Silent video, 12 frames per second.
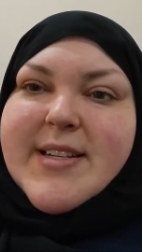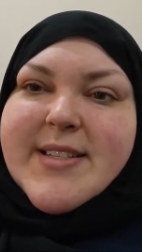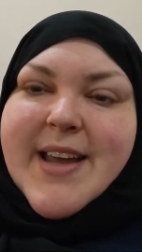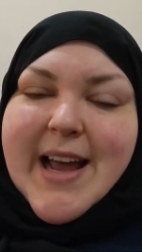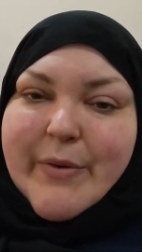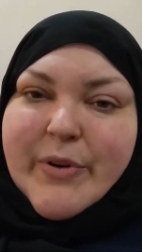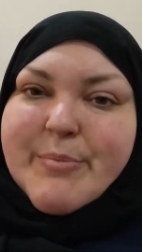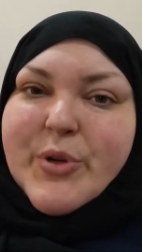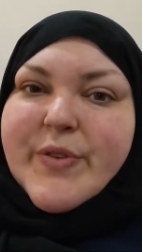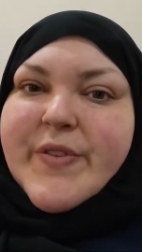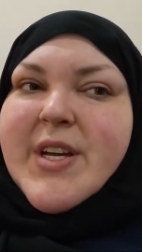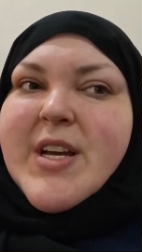It's a coward
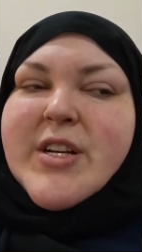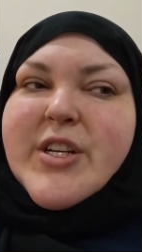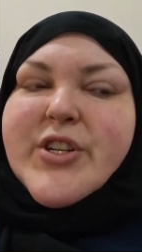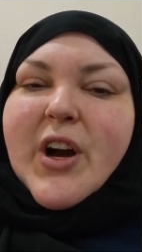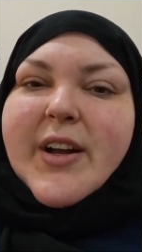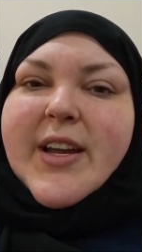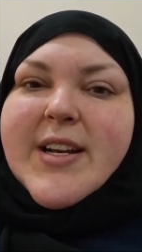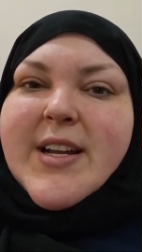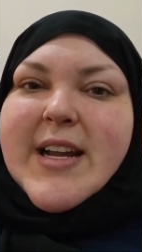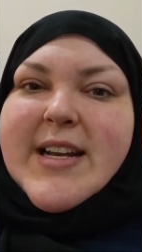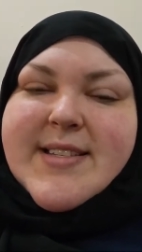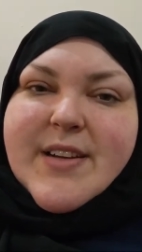move to target
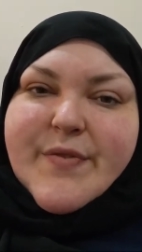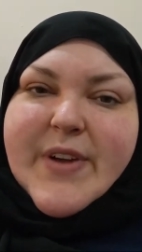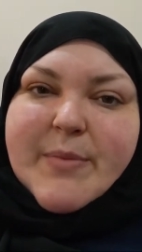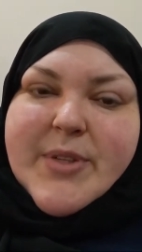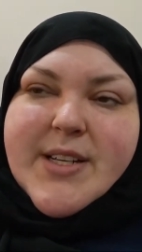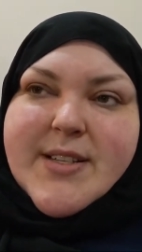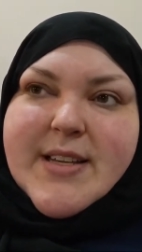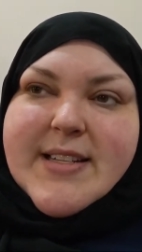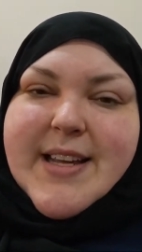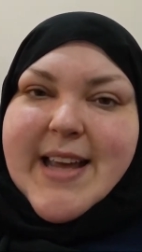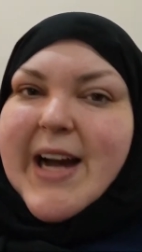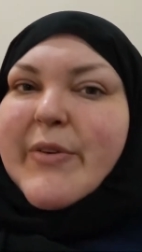innocent families.
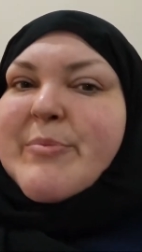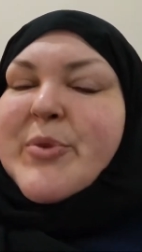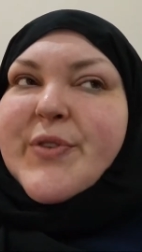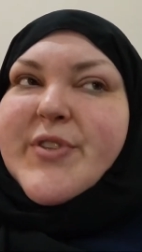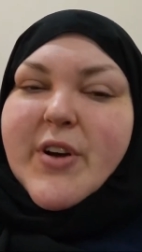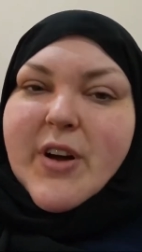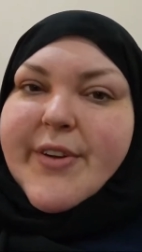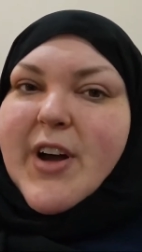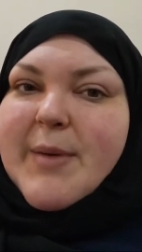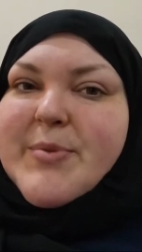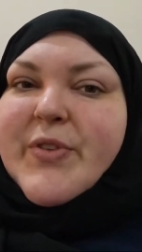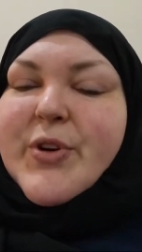It's a coward move to call the
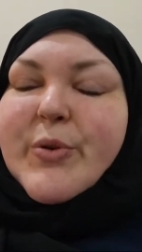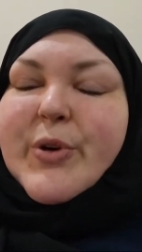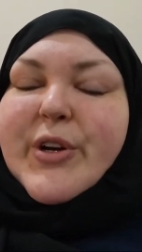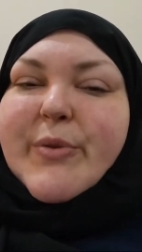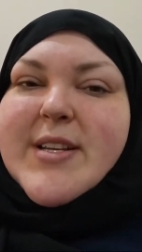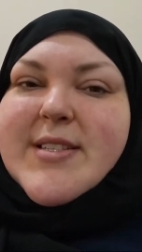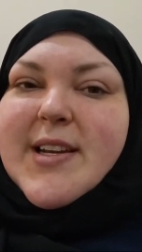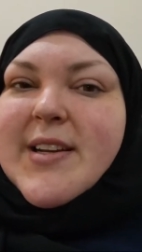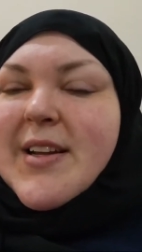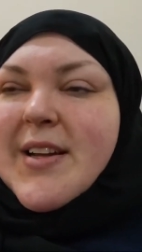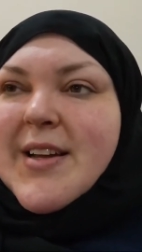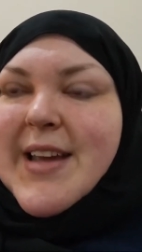cops for no good reason.
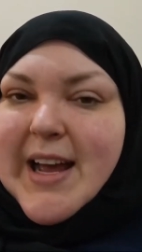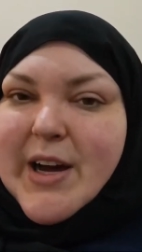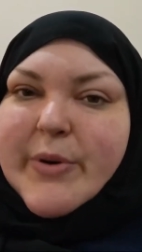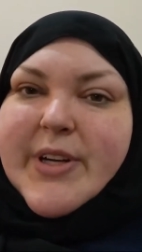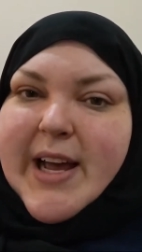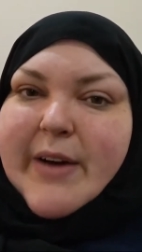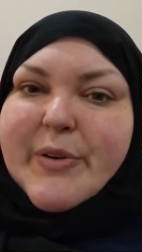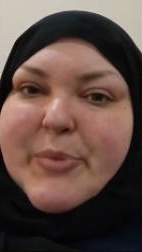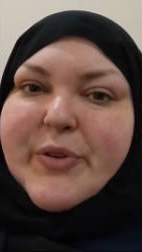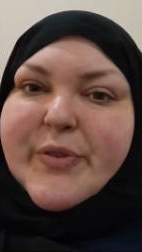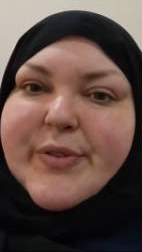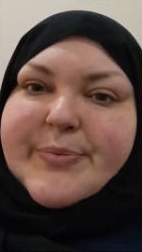Coward, coward
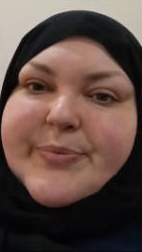move.